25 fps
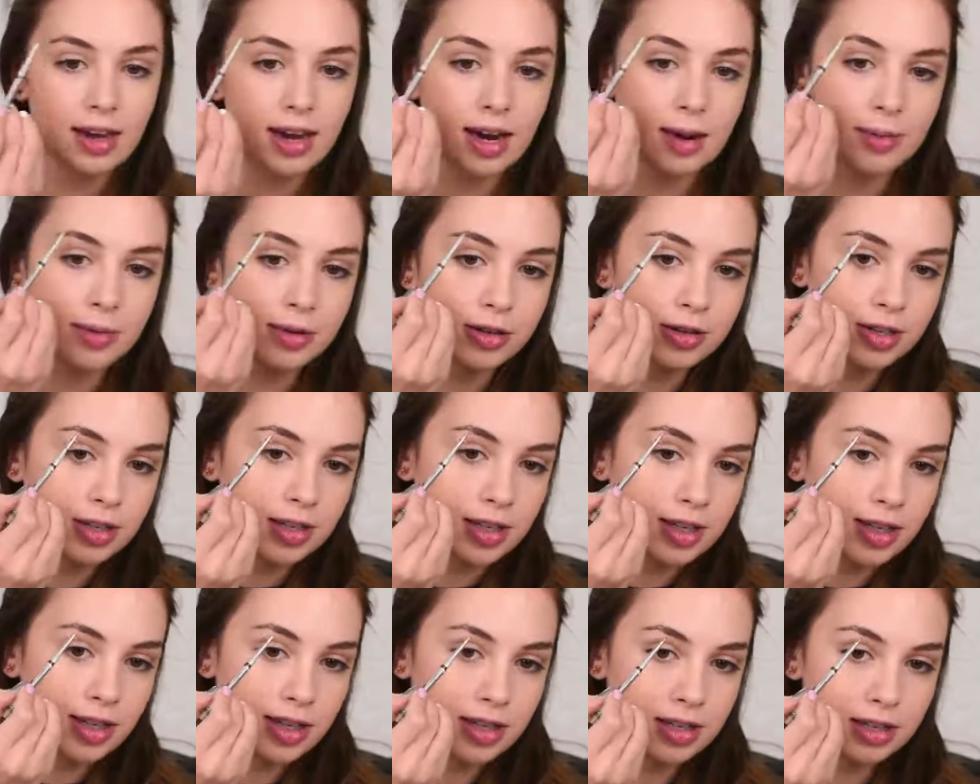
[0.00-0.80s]
And I'm
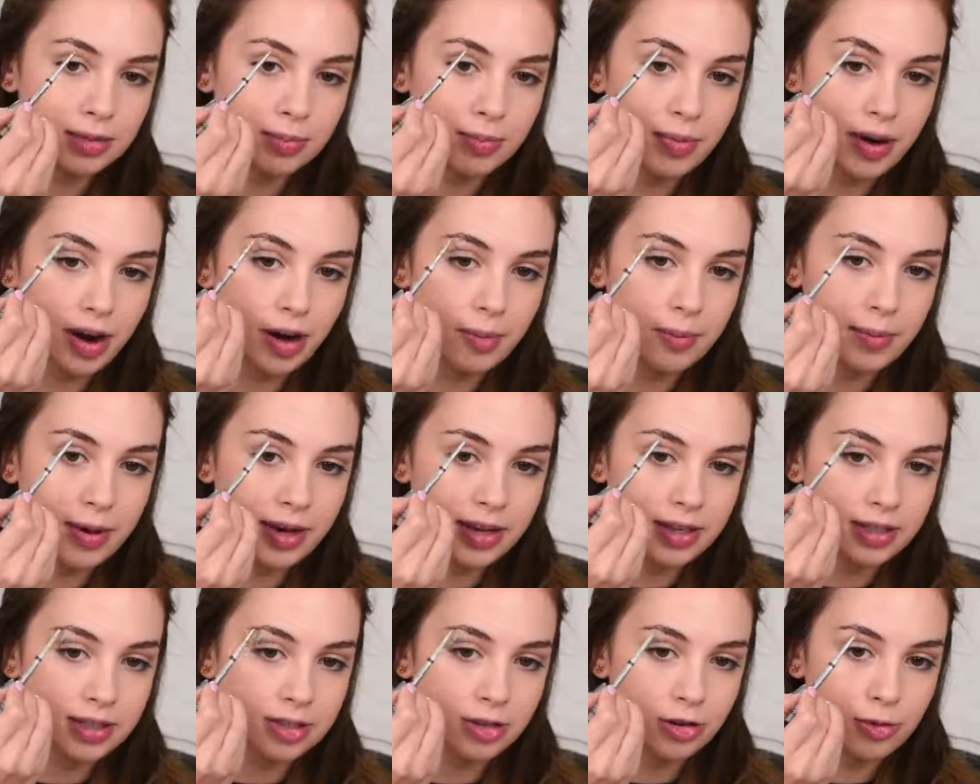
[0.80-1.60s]
using this brow
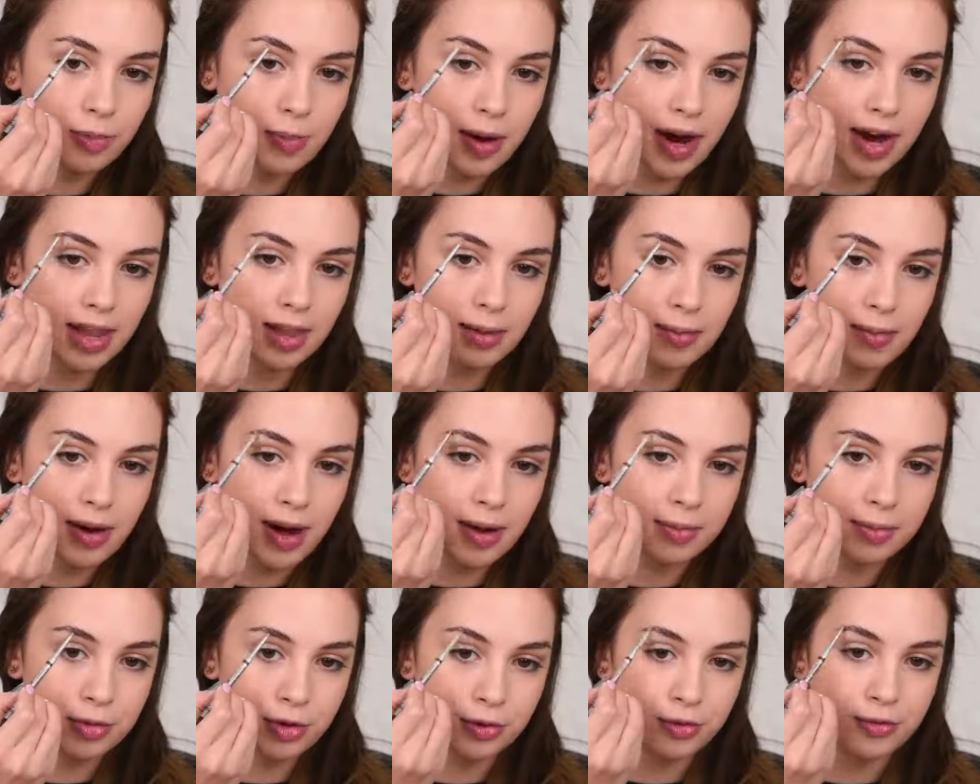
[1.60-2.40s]
pencil by the
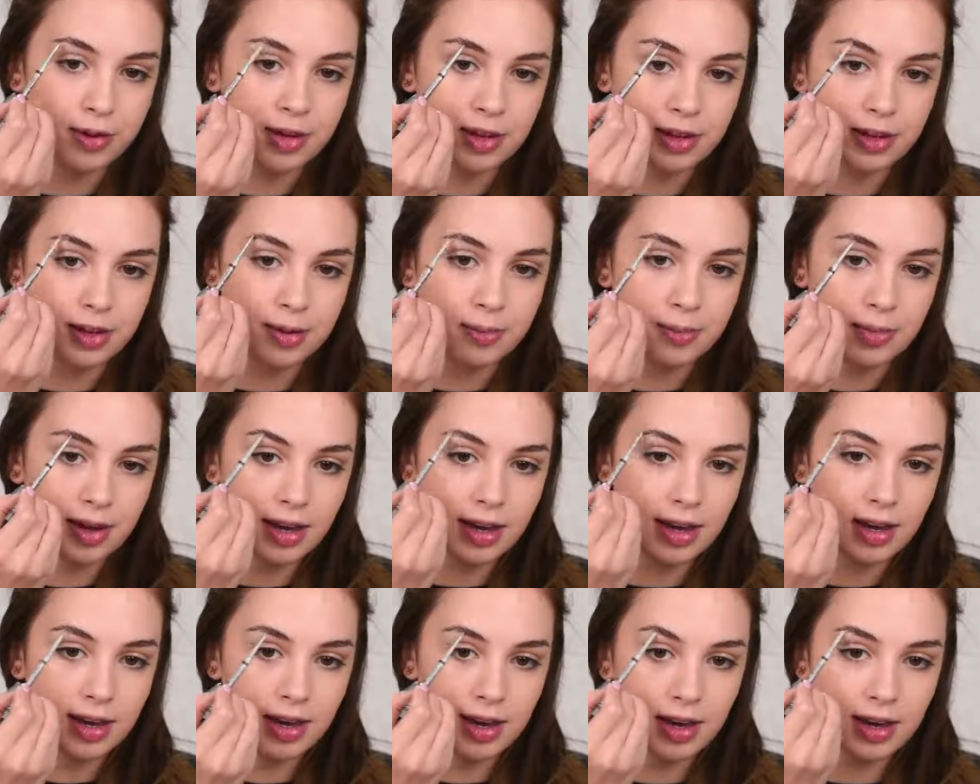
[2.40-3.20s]
Balm to fill them
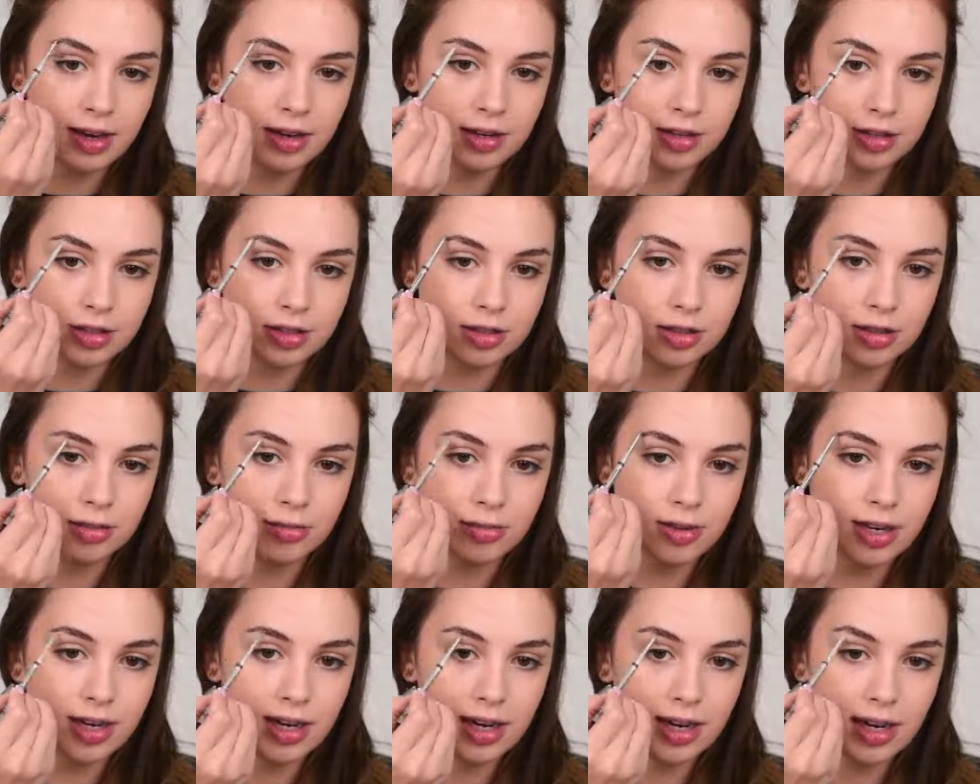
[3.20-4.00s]
in just
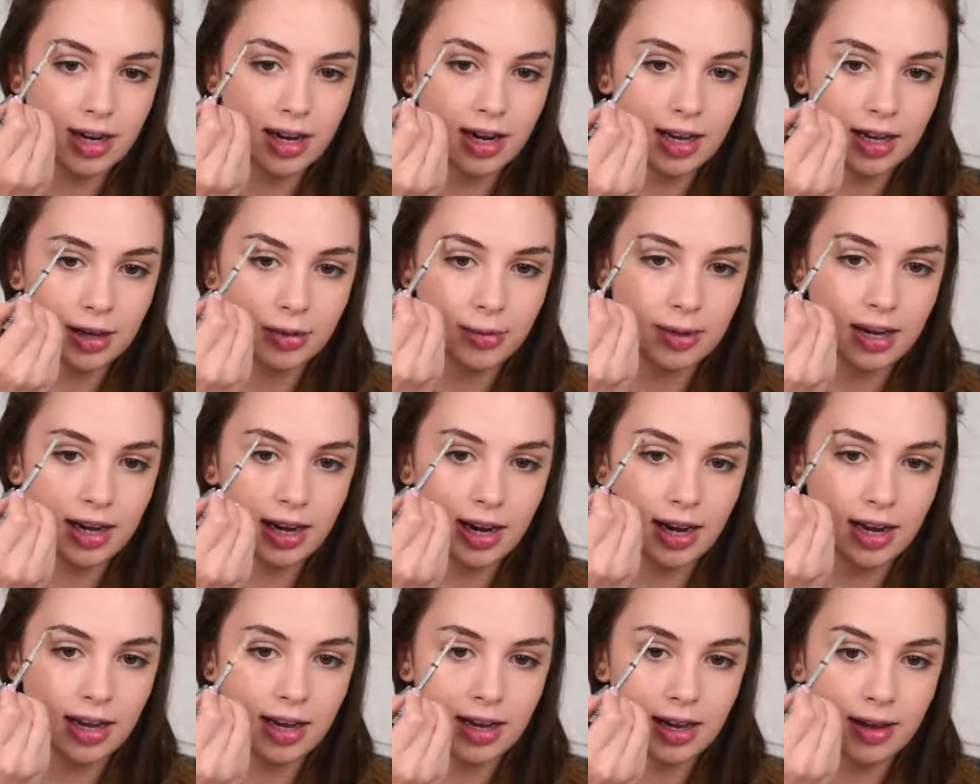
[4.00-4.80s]
really
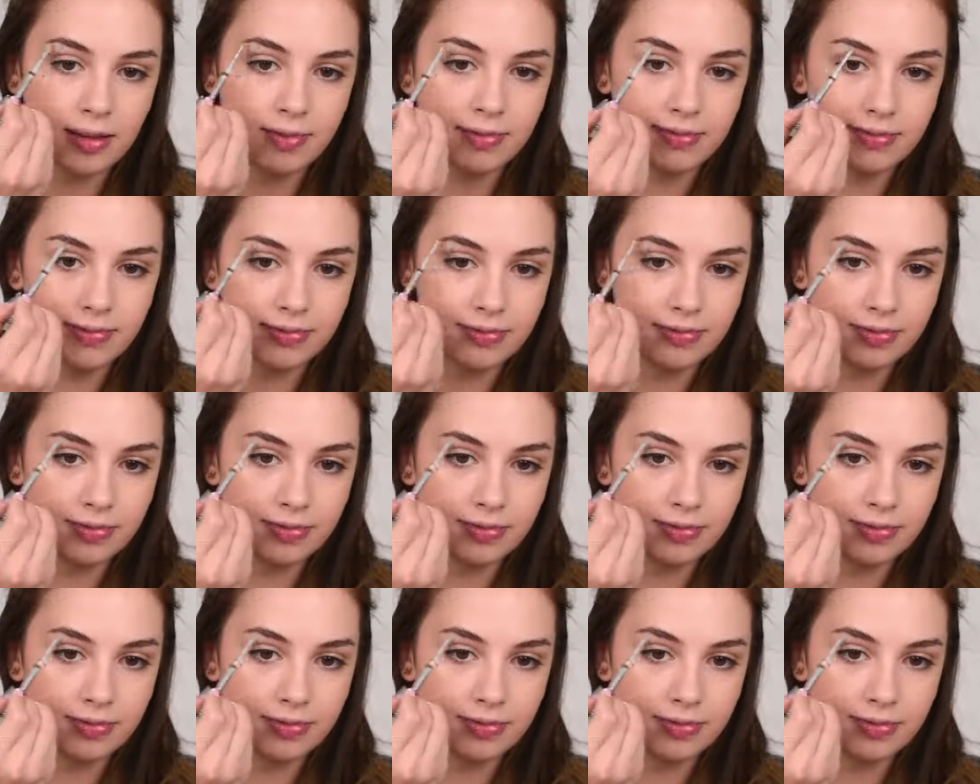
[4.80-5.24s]
quickly.